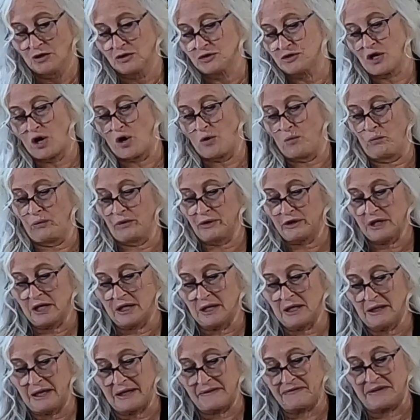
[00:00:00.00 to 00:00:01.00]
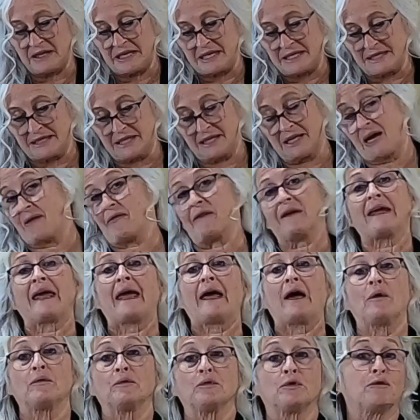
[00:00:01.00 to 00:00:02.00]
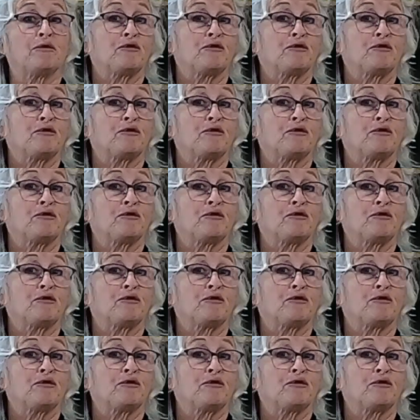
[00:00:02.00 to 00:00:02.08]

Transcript: So we're gonna let these sit on the counter